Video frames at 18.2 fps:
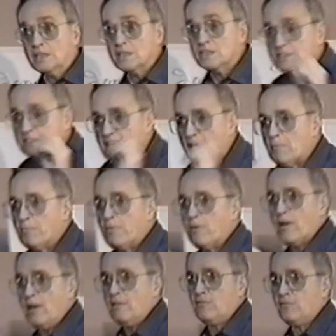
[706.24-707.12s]
To
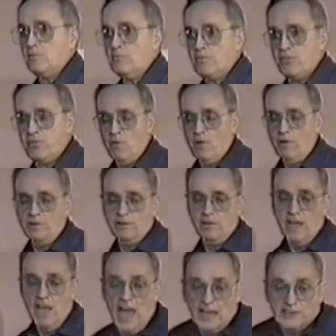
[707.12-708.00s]
separate from thought.
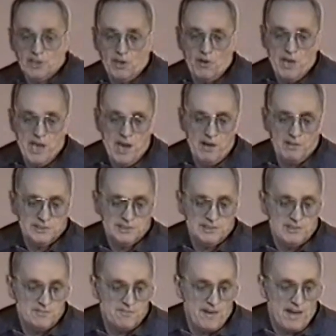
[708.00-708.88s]
And so
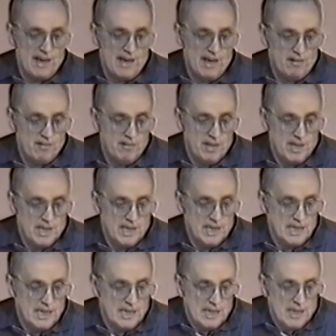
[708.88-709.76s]
here's the vow.
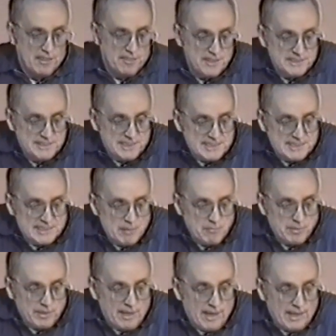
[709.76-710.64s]
This is
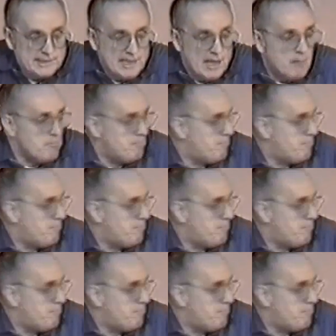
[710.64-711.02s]
symbolized